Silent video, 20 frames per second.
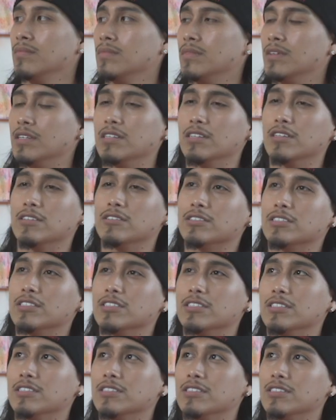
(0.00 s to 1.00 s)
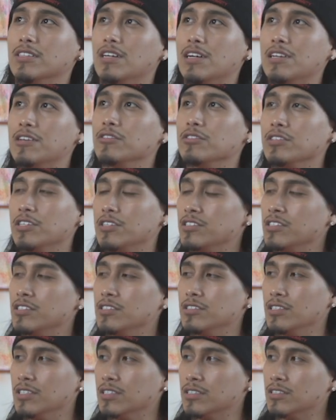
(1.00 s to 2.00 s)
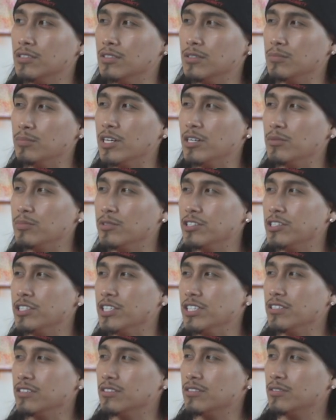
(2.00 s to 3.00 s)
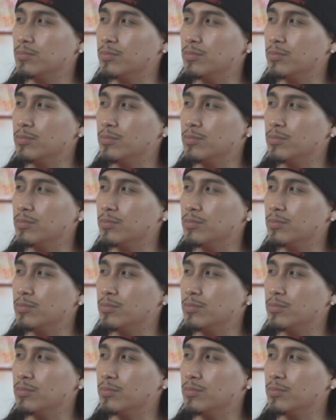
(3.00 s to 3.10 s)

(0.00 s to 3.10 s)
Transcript: Yeah, also, I noticed he said like it might have been chance,